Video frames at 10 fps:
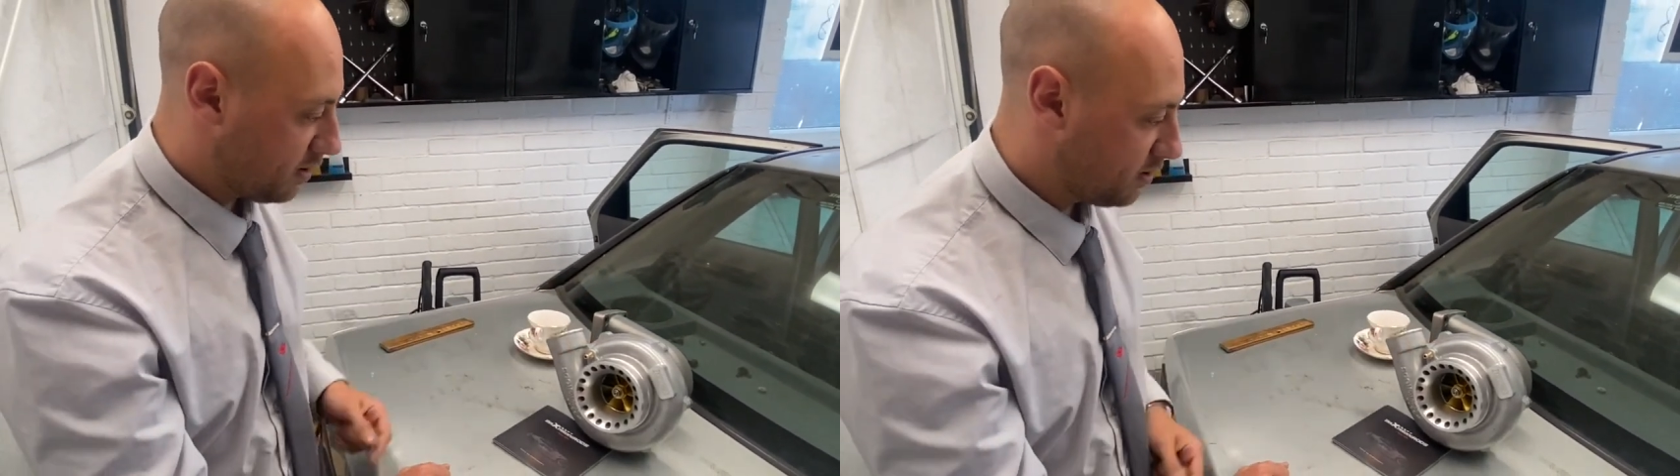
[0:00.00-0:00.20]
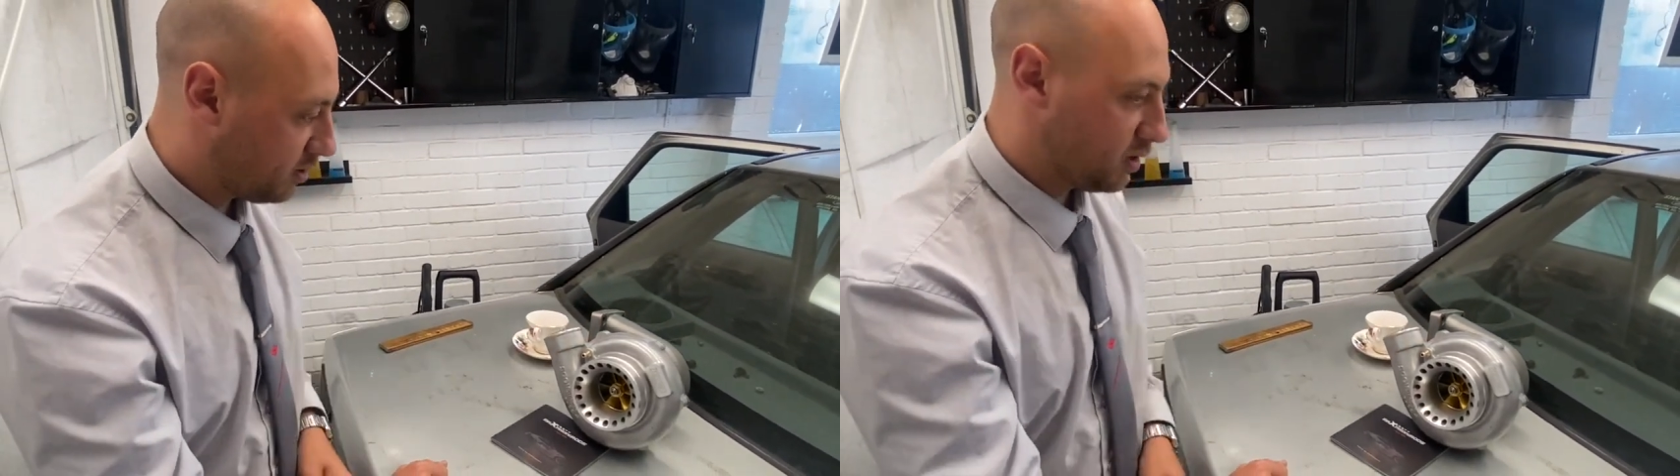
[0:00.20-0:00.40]

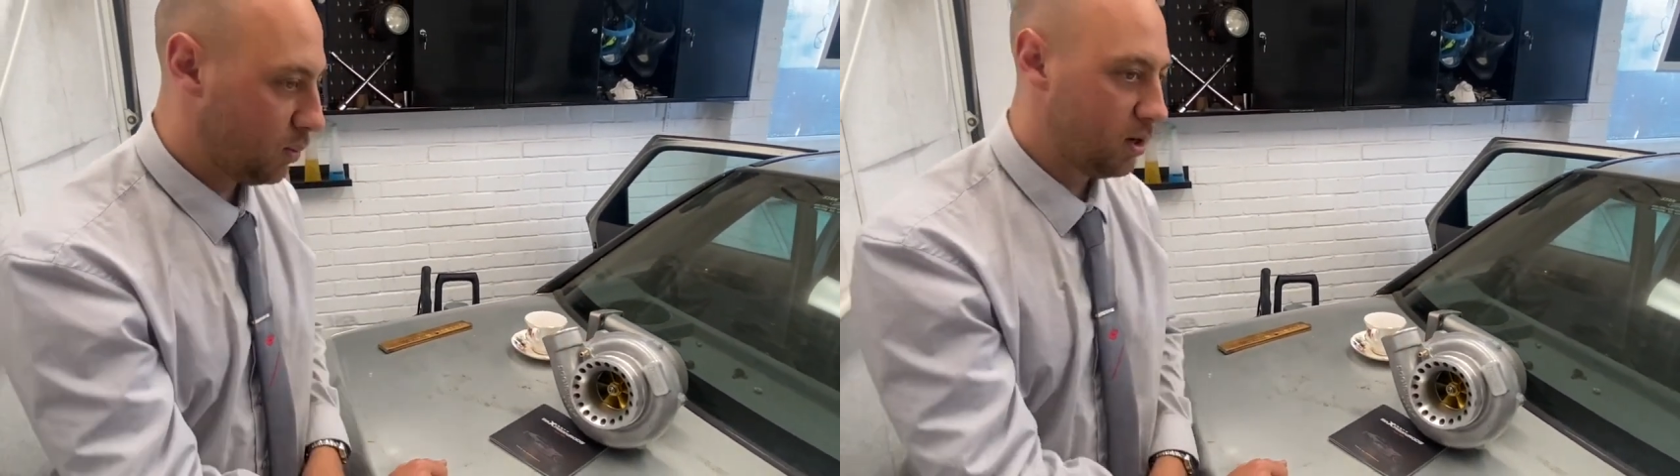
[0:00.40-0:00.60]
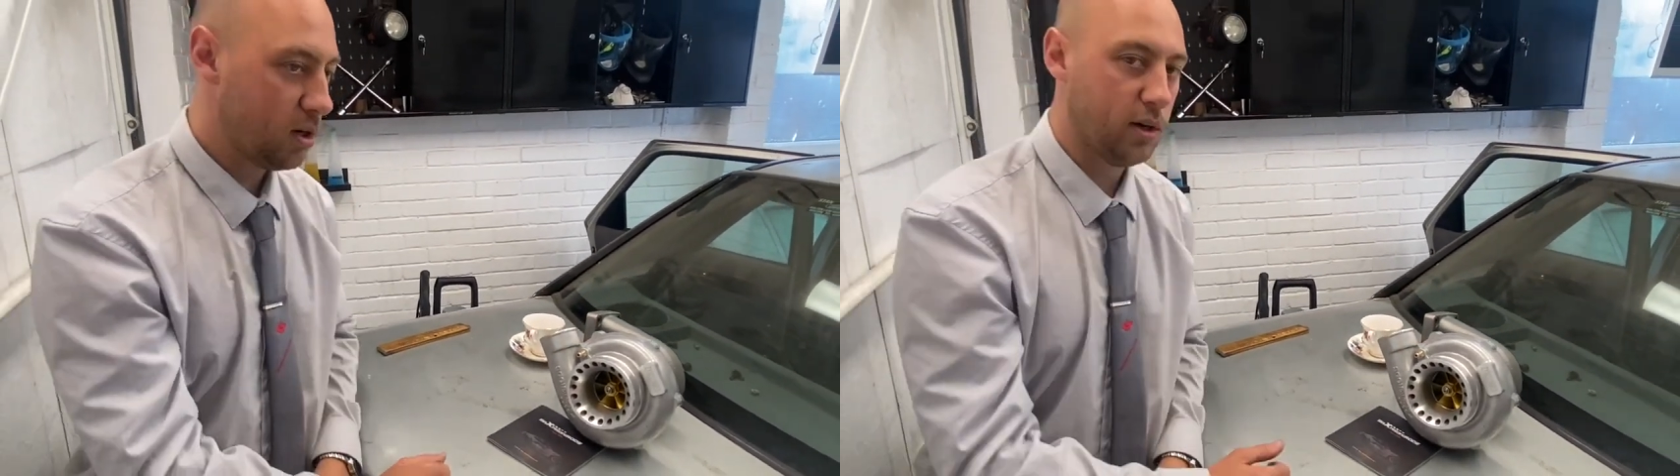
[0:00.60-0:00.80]
it's going to
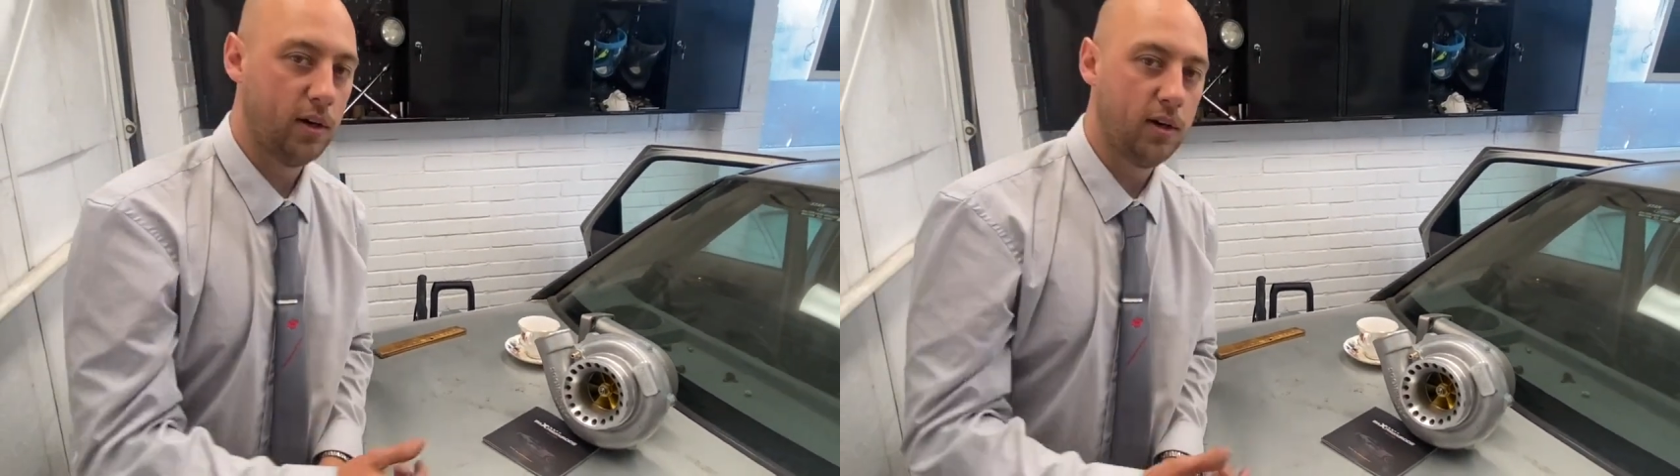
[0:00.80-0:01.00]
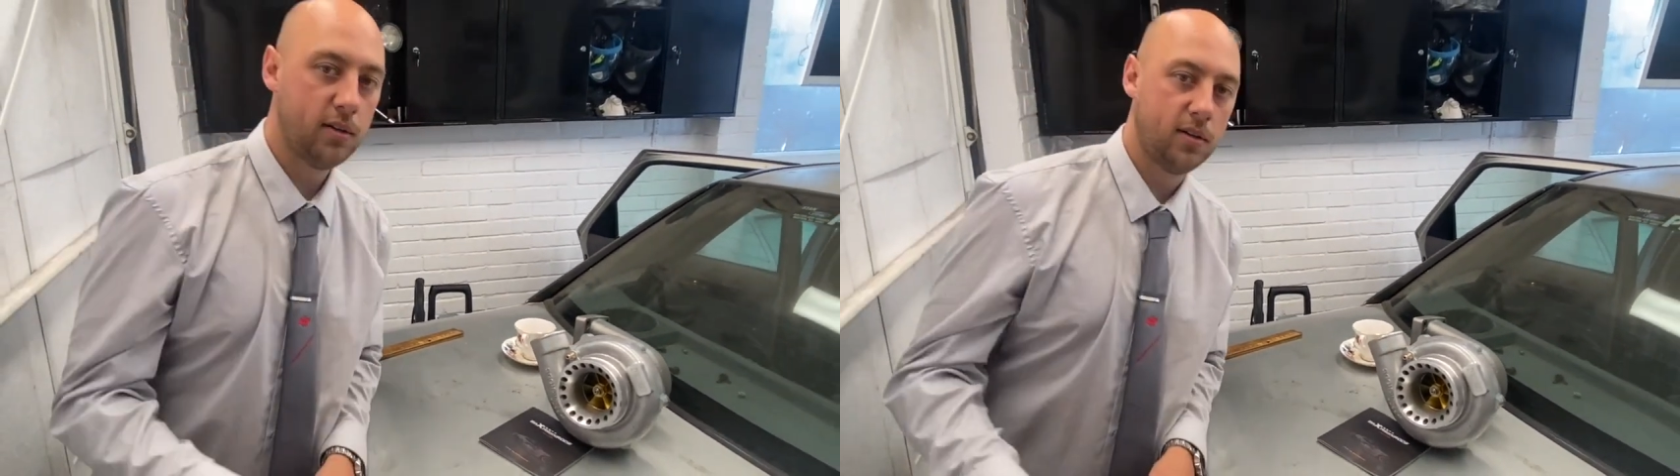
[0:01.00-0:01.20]
work or
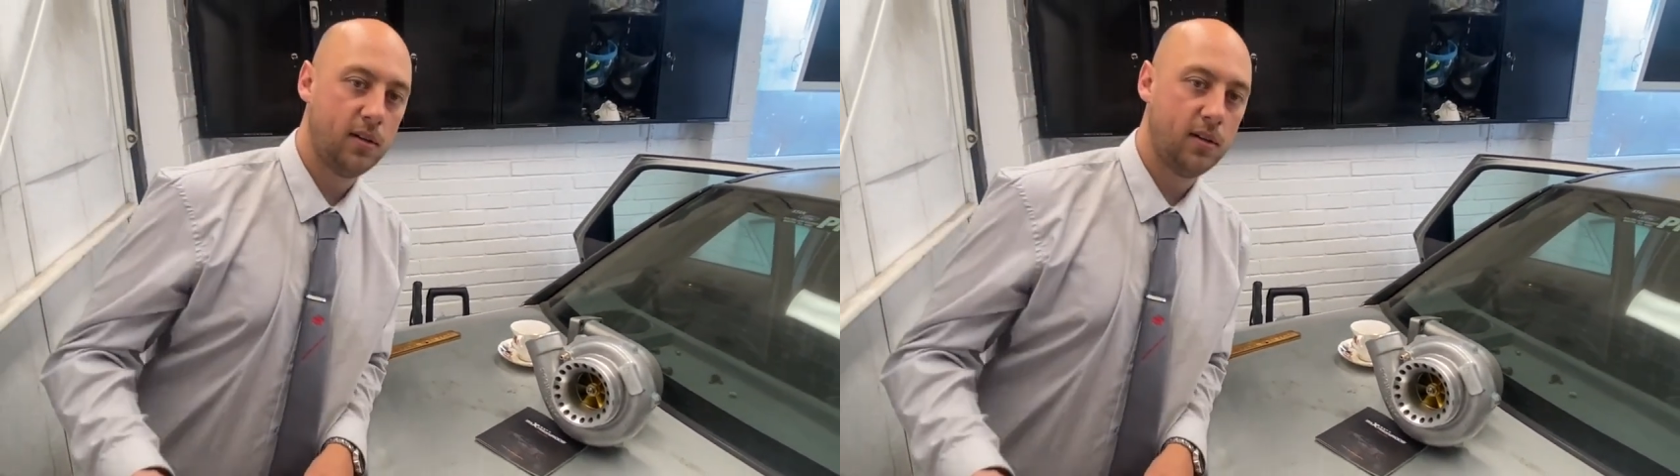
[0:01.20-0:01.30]
not,